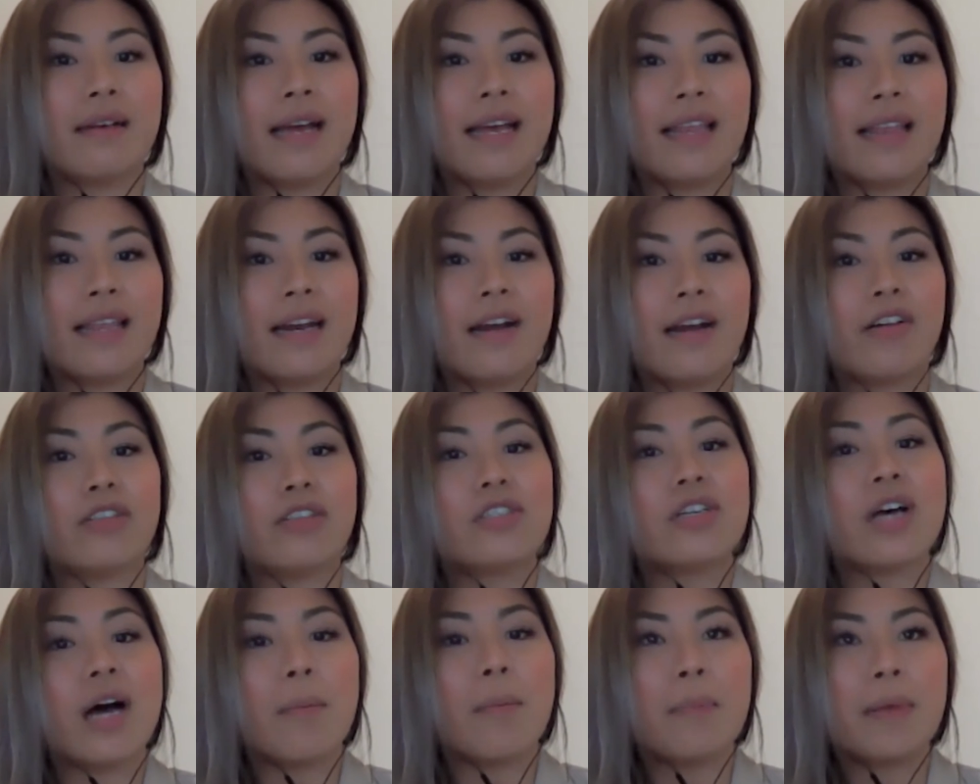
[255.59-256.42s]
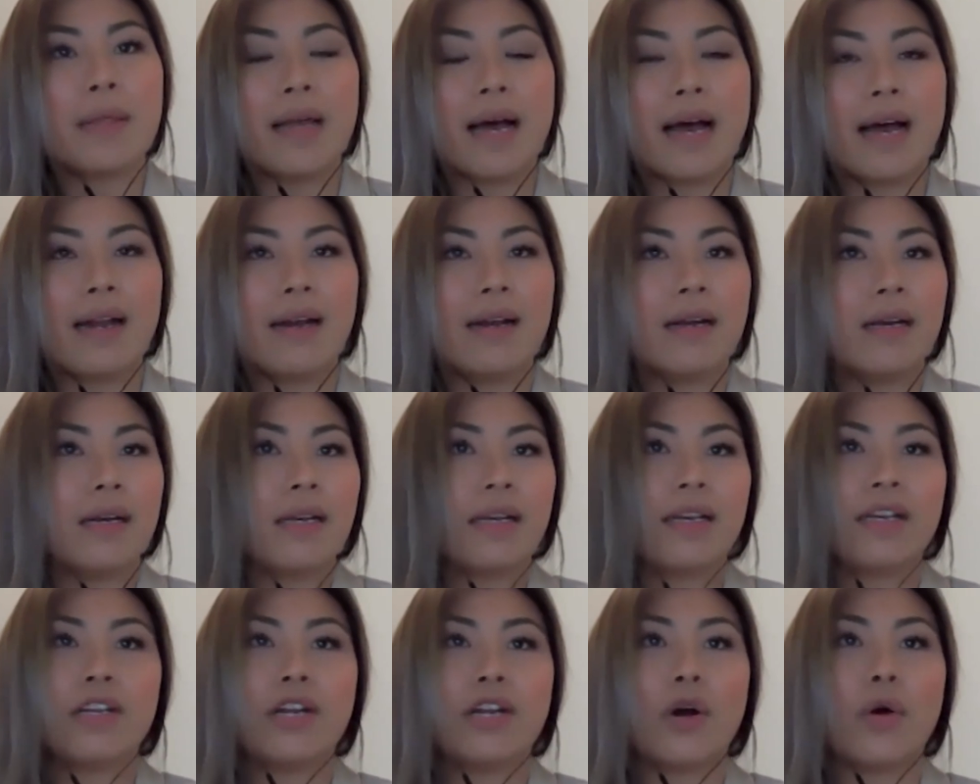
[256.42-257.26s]
And then on top of that,
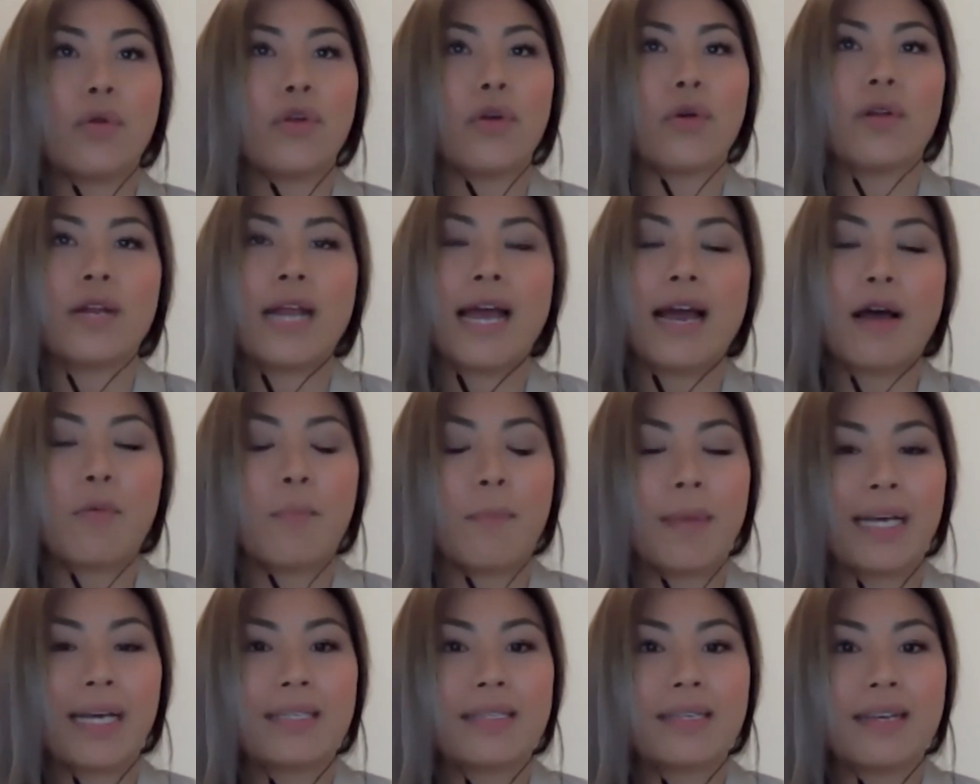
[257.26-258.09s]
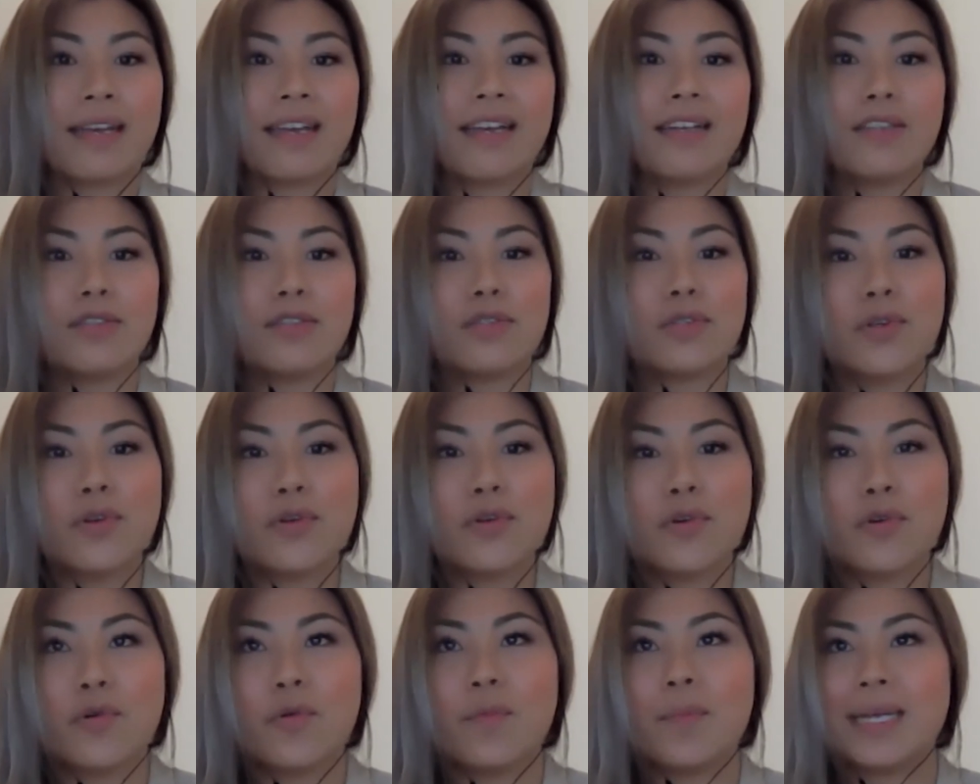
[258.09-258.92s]
you're now mixing in
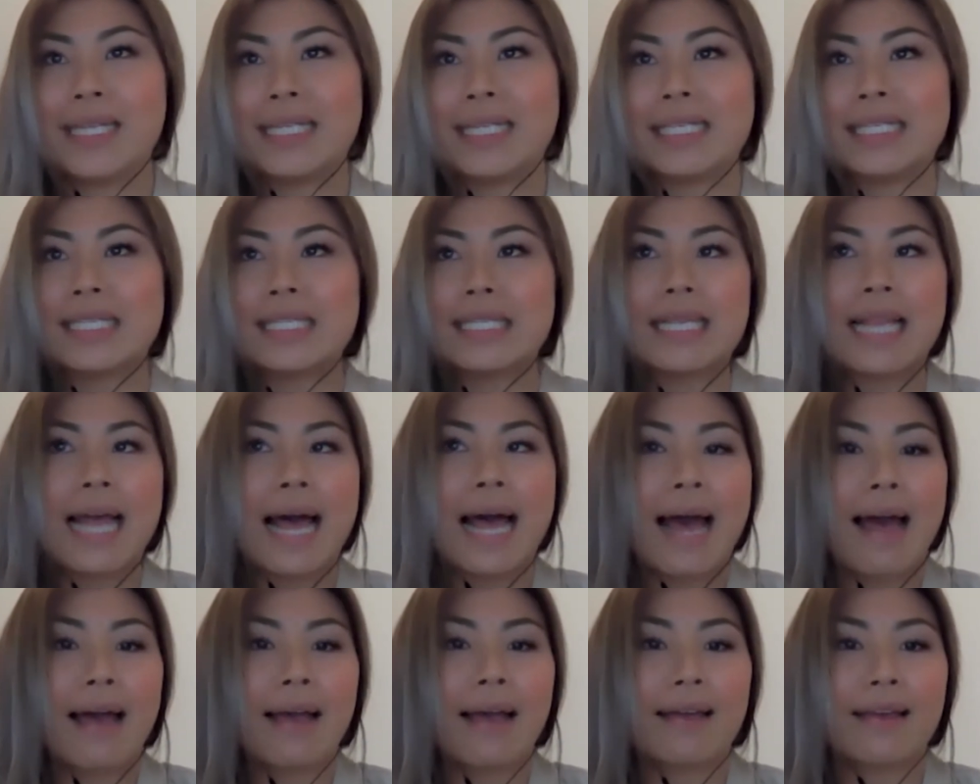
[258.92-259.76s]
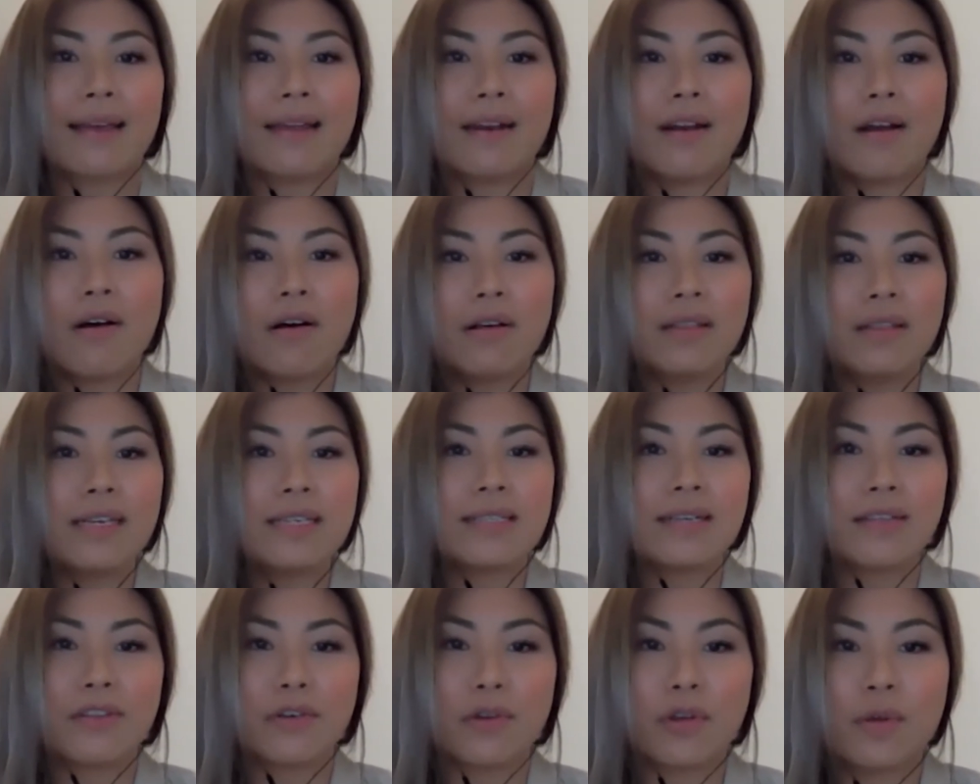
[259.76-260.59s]
Zoom and Slack and all
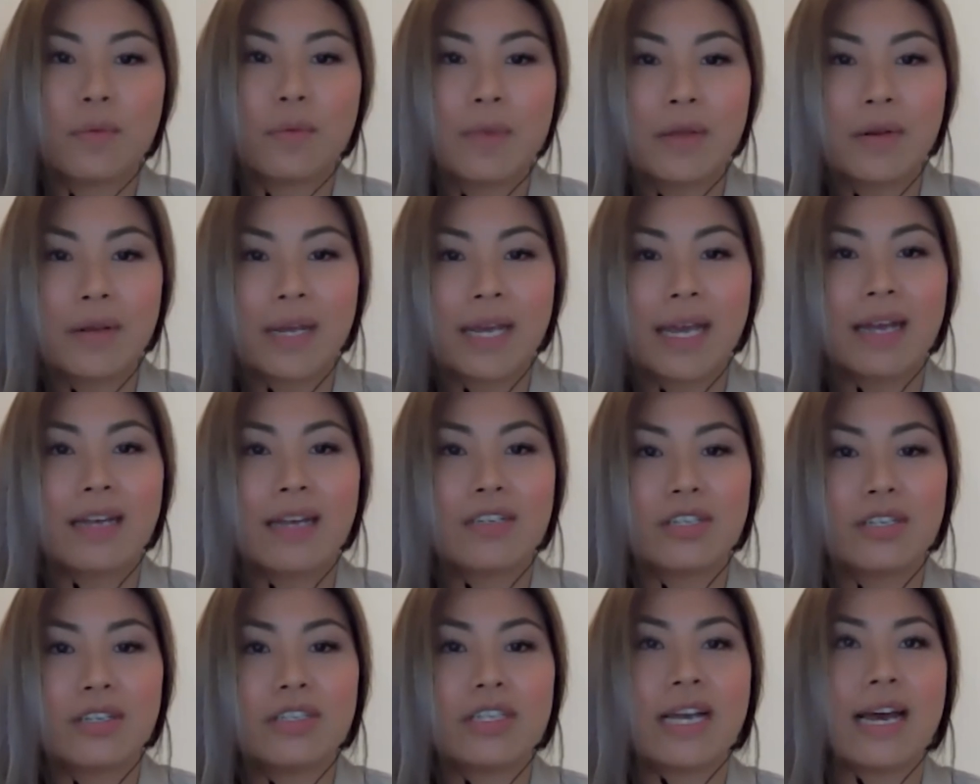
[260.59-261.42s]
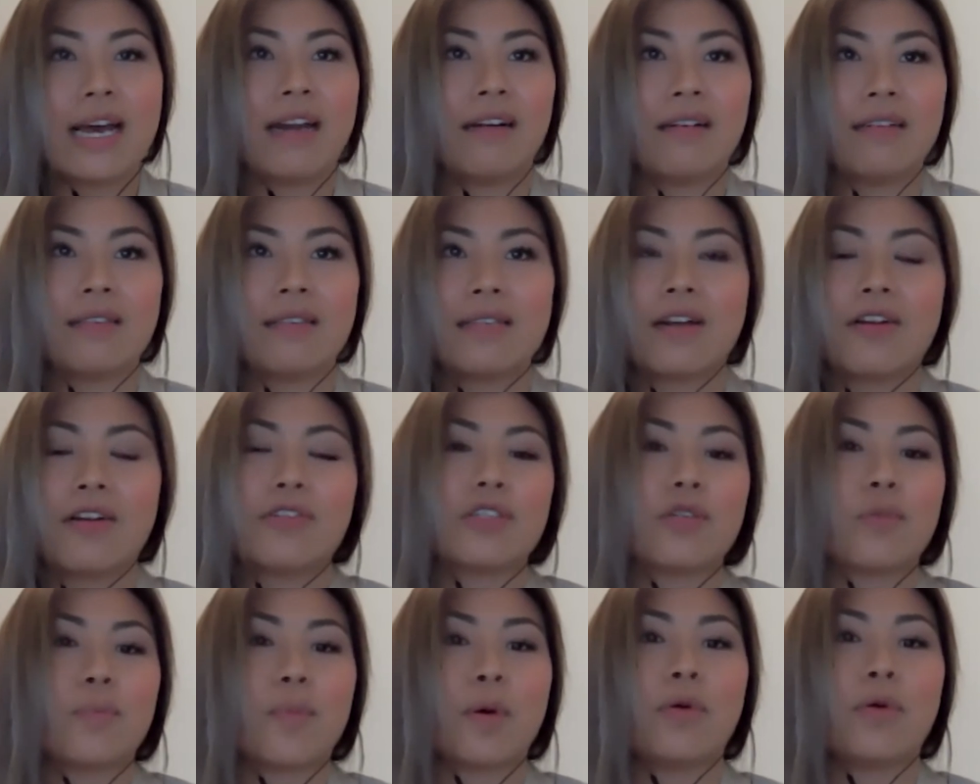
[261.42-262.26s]
these other communication channels that are
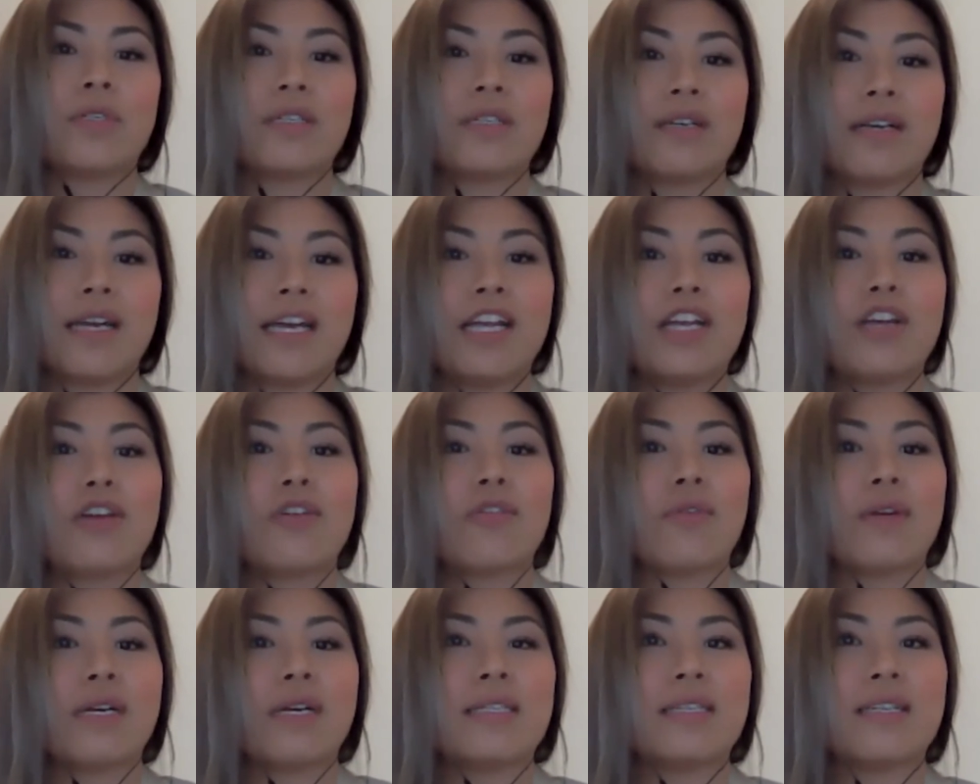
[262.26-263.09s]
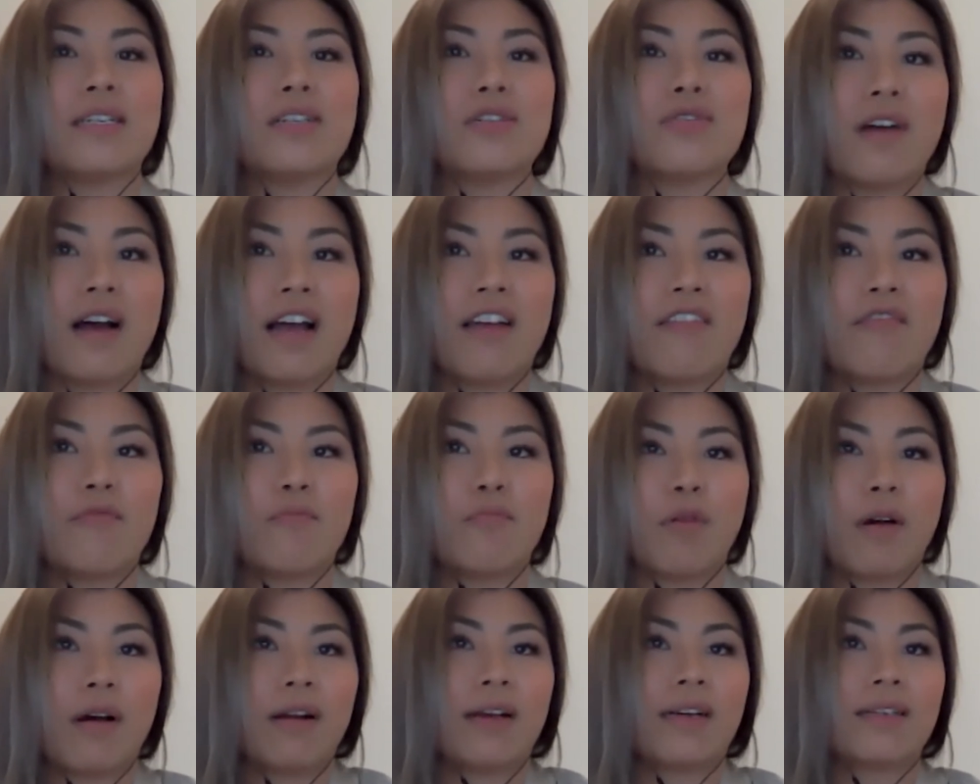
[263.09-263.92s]
supposed to increase and drive
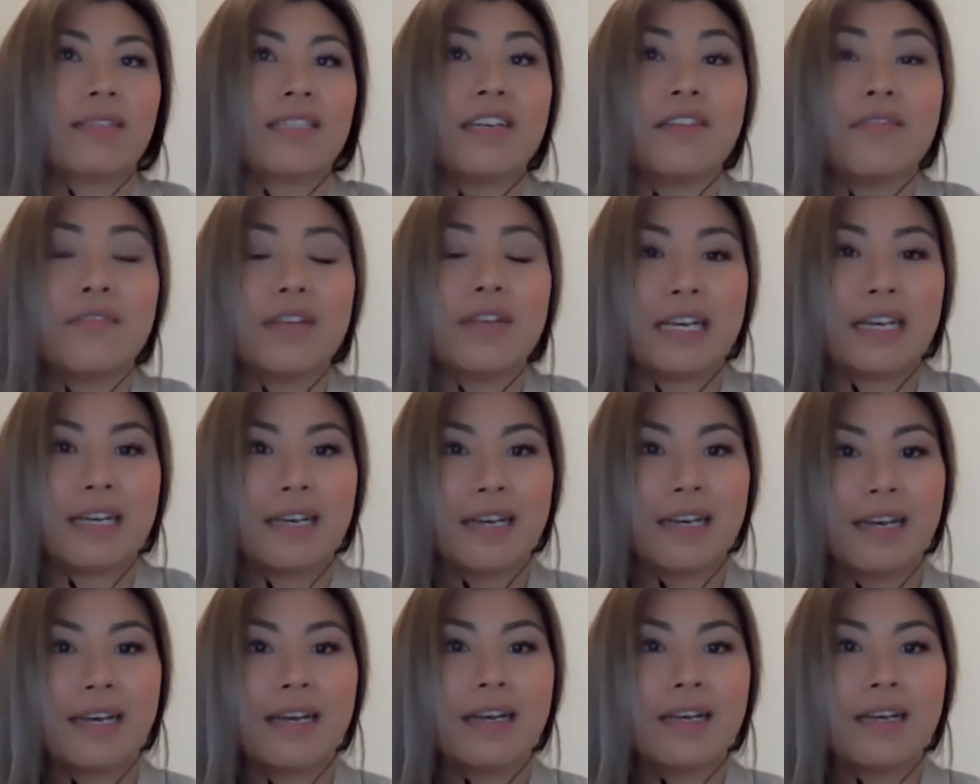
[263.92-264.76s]
productivity